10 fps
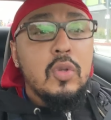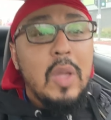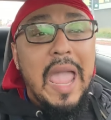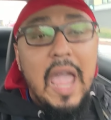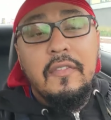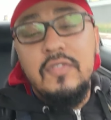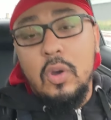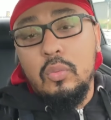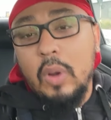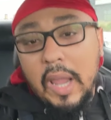You have
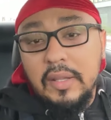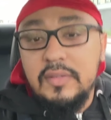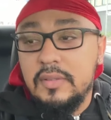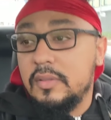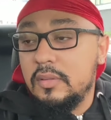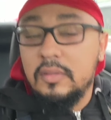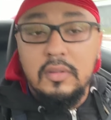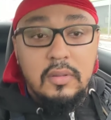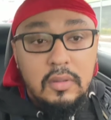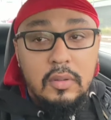no rights
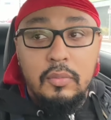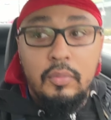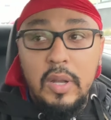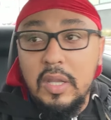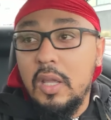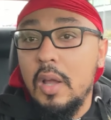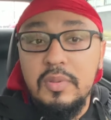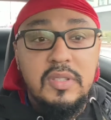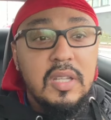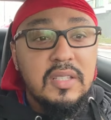when it
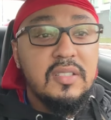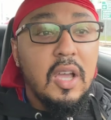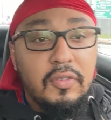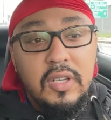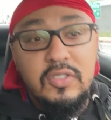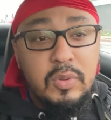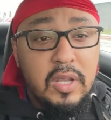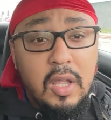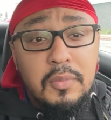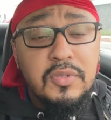comes to this governance, when
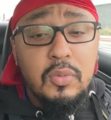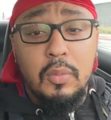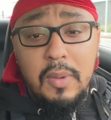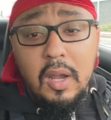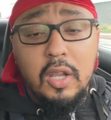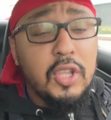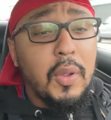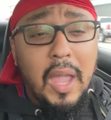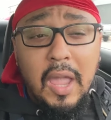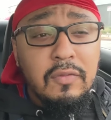it comes to America.
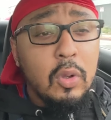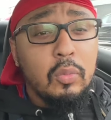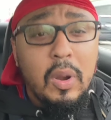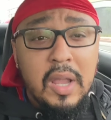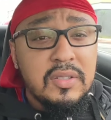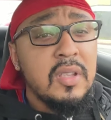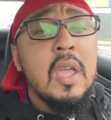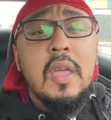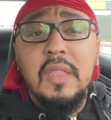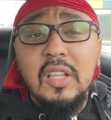You have no rights.
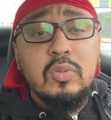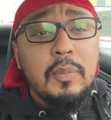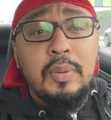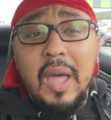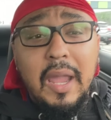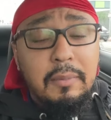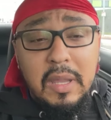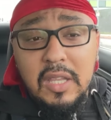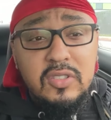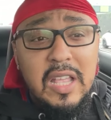That's what black
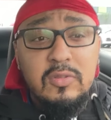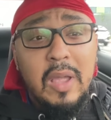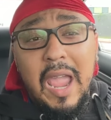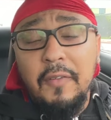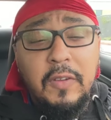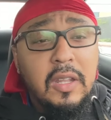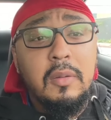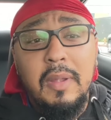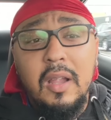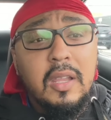means. That's what African
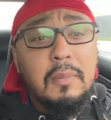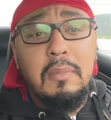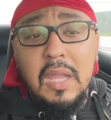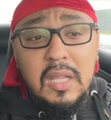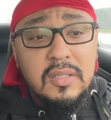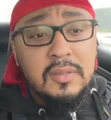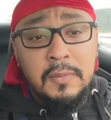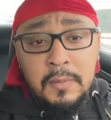American means.